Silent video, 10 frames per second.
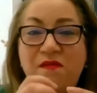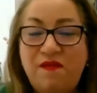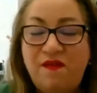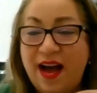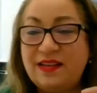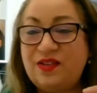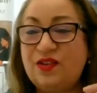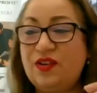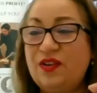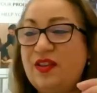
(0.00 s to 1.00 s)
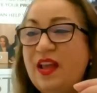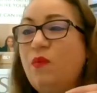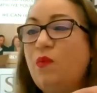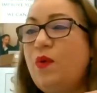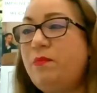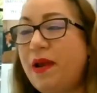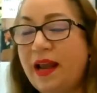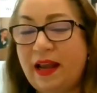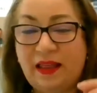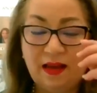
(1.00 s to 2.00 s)
faster than we
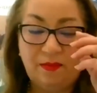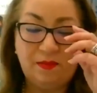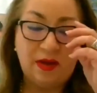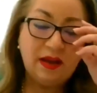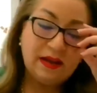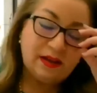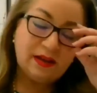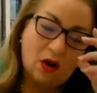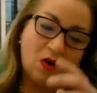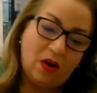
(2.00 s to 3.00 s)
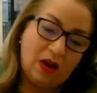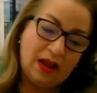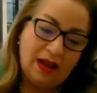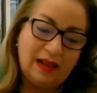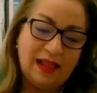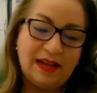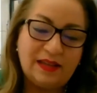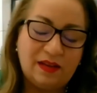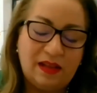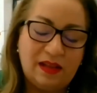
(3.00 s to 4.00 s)
pay them. So
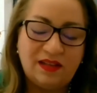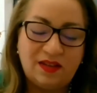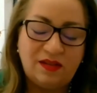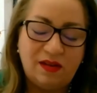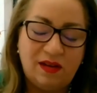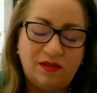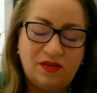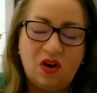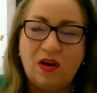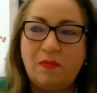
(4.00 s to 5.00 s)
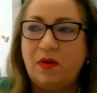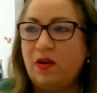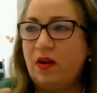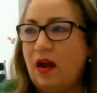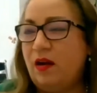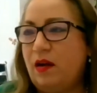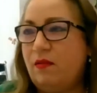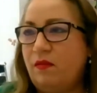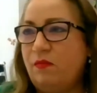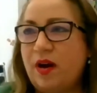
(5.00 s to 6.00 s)
let's talk about a
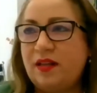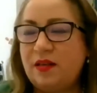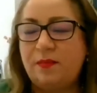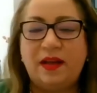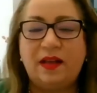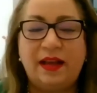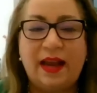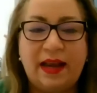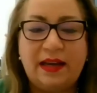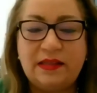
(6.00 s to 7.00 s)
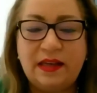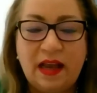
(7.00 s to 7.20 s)
very typical case.